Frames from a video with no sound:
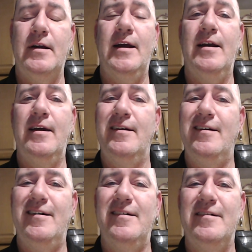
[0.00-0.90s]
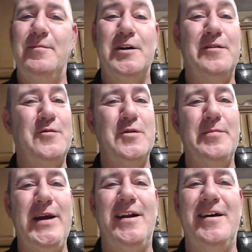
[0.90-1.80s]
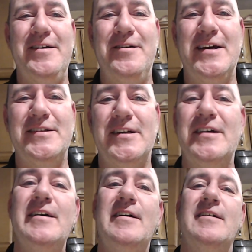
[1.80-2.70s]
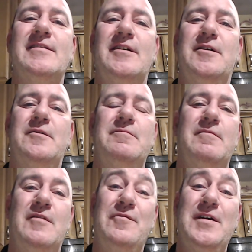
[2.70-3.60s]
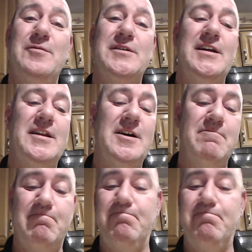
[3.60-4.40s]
and I'm looking forward to meeting a lot of you guys. So hopefully we'll see you there.